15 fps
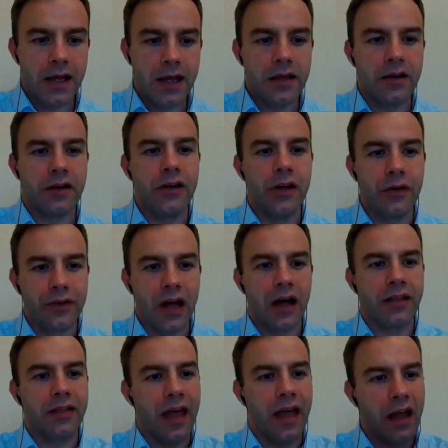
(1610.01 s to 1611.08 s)
you can use
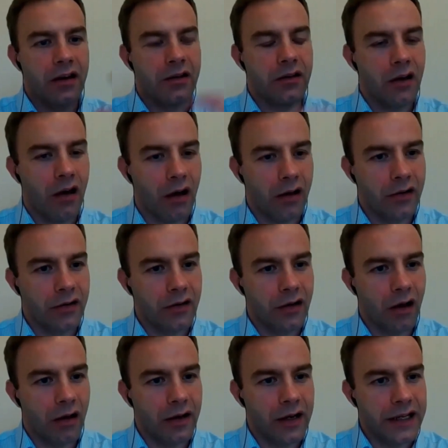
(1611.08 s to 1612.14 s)
that then on
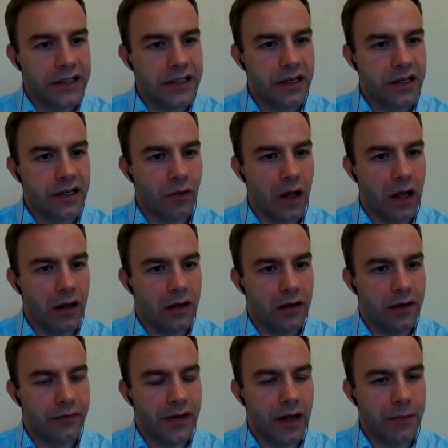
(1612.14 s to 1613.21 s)
LinkedIn as well,
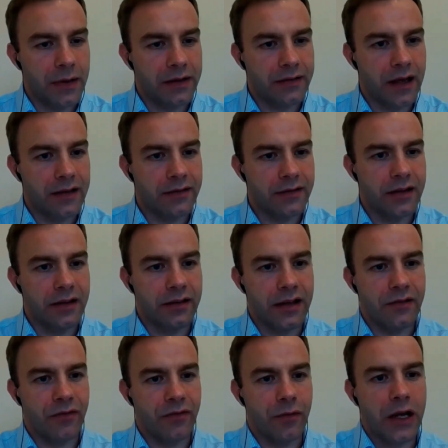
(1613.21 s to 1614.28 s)
if that makes sense, the
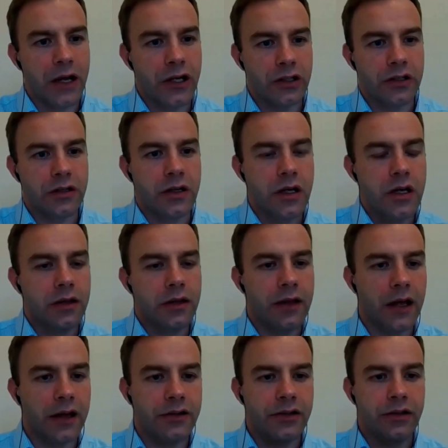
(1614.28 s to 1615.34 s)
information
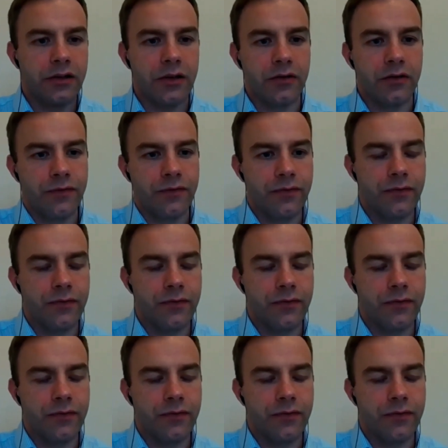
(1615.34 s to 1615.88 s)
that you've